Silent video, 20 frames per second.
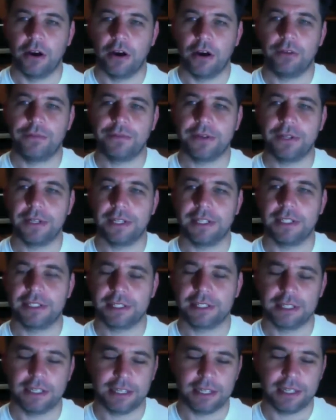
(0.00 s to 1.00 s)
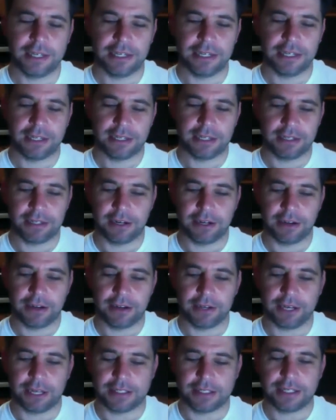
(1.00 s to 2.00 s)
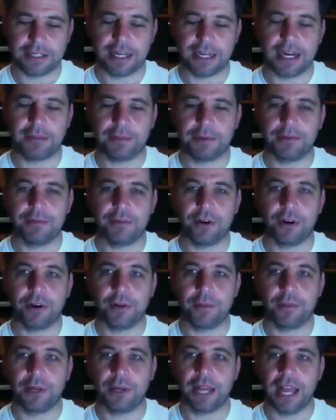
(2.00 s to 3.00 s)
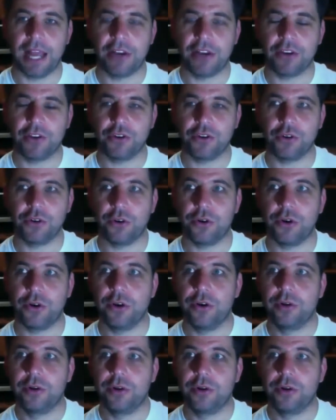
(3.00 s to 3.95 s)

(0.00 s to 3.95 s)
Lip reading: often it's in a set-up environment and you're